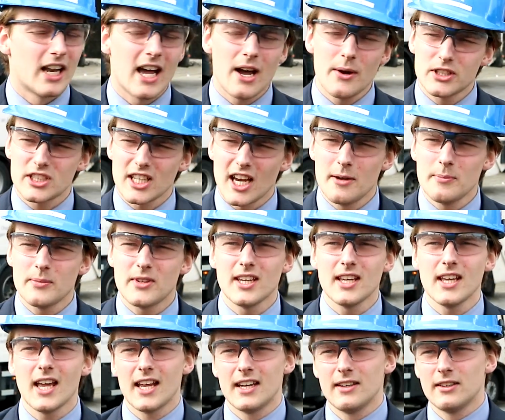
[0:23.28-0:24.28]
now it's
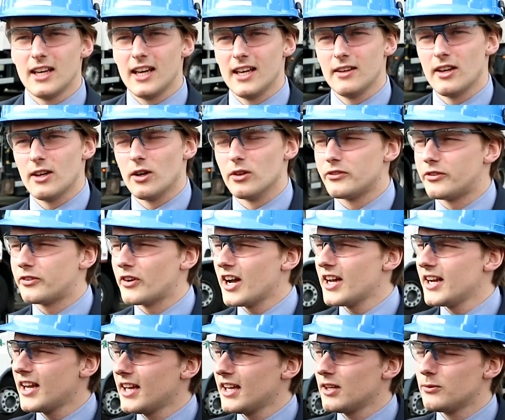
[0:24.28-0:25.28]
empty, and on
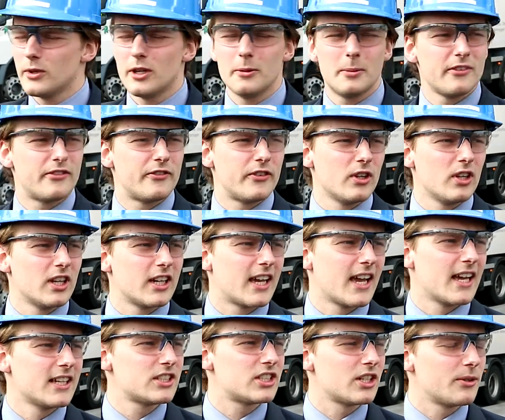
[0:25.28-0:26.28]
Friday it will be full
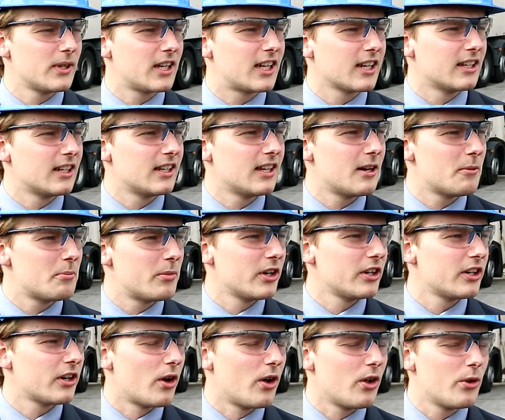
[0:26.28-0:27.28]
again, so we can
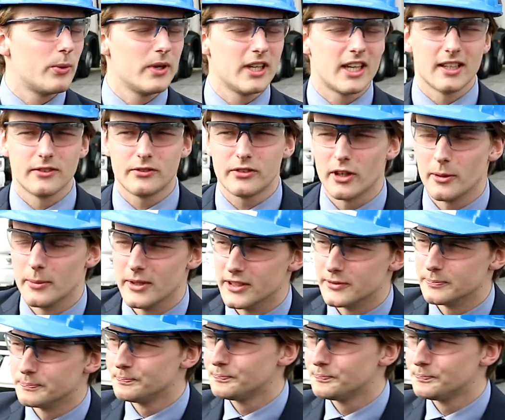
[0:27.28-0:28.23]
burn the whole weekend from it.